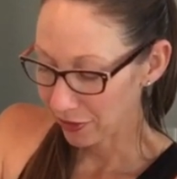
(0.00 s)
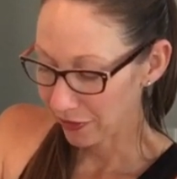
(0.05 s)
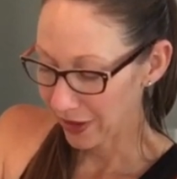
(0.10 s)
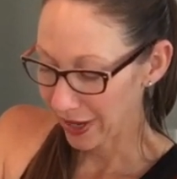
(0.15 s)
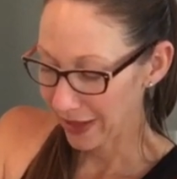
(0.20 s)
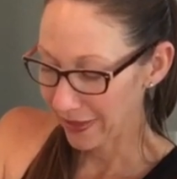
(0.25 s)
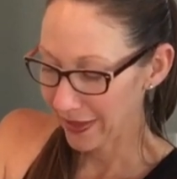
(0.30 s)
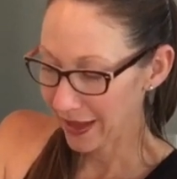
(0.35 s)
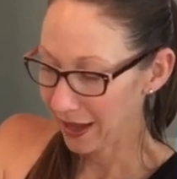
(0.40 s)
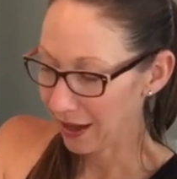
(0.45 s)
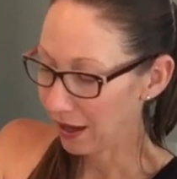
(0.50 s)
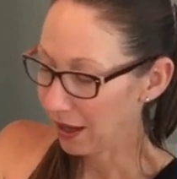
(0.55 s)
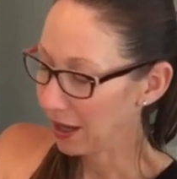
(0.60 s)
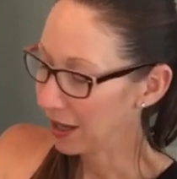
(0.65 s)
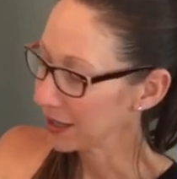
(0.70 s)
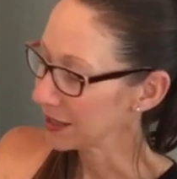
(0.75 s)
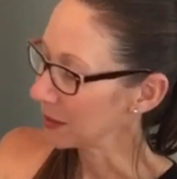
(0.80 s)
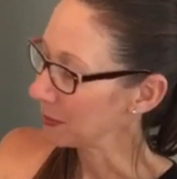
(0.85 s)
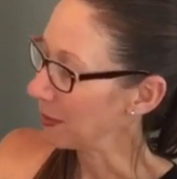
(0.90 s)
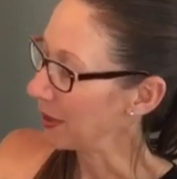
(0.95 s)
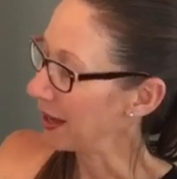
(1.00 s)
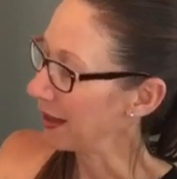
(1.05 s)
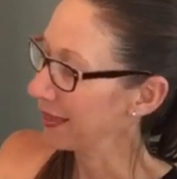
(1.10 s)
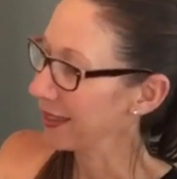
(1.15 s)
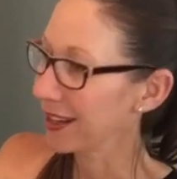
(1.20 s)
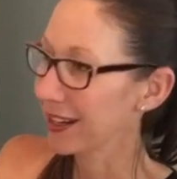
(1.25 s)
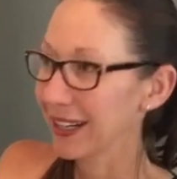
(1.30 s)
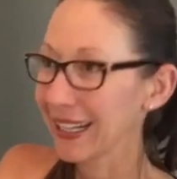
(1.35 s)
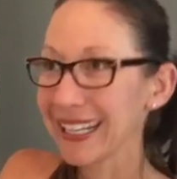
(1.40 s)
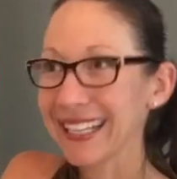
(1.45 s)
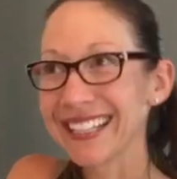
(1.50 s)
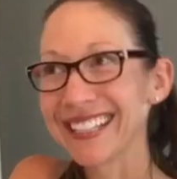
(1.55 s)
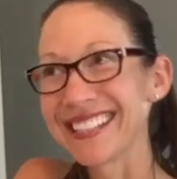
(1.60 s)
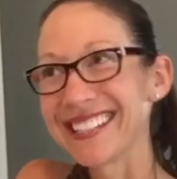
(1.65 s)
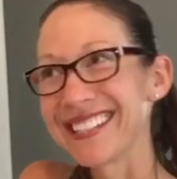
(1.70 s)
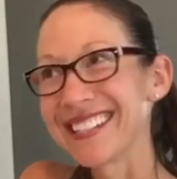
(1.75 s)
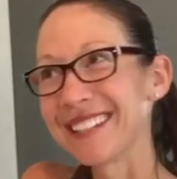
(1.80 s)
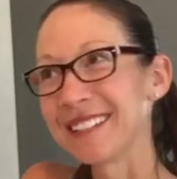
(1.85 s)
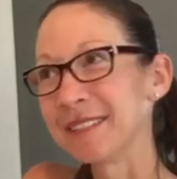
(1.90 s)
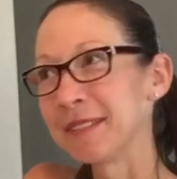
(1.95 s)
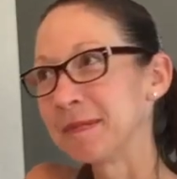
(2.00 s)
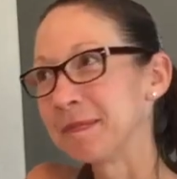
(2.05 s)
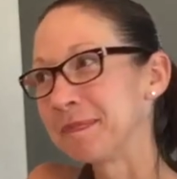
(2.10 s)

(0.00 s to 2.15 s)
find that hot spot, there it is.